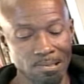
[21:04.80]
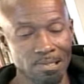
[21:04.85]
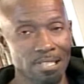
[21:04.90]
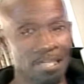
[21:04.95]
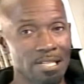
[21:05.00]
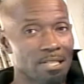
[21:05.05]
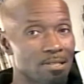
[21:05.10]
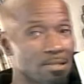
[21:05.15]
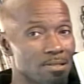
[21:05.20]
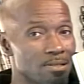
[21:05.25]

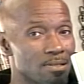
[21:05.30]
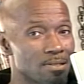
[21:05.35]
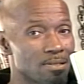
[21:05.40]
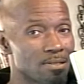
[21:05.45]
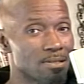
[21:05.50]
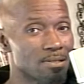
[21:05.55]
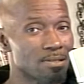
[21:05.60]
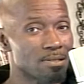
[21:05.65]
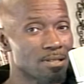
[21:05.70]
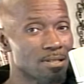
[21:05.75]
got
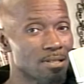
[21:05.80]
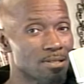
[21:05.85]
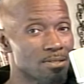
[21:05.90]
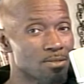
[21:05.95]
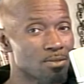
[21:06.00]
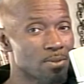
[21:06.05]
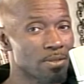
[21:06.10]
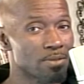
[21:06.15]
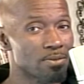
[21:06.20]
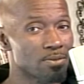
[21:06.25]

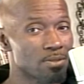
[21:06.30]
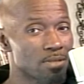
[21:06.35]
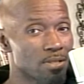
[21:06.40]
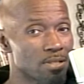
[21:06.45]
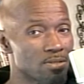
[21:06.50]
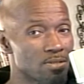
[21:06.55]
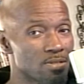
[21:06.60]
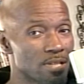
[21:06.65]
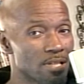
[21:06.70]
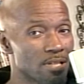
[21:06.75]
12
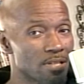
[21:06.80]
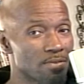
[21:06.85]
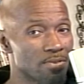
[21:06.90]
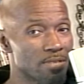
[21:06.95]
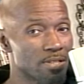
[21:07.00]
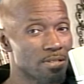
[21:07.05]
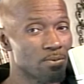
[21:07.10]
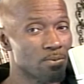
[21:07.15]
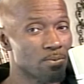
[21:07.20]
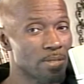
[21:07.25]
consecutive
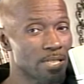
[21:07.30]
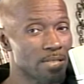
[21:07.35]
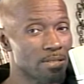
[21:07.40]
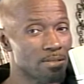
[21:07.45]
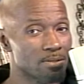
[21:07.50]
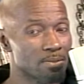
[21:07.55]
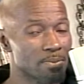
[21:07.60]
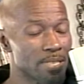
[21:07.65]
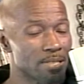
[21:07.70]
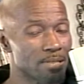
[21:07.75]

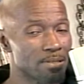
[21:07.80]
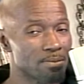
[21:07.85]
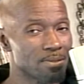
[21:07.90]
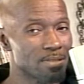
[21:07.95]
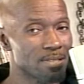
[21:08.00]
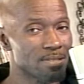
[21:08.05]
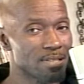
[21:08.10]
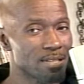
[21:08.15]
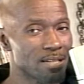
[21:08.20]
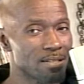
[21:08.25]
wins, man.
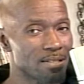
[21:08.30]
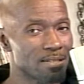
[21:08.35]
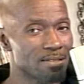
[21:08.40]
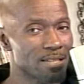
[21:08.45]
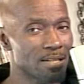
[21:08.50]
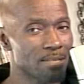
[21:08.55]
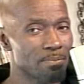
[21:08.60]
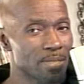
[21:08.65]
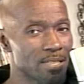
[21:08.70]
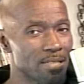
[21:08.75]
Is
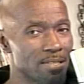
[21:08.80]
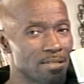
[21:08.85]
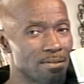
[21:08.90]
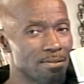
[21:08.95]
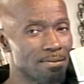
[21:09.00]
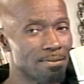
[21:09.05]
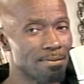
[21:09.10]
that a big deal?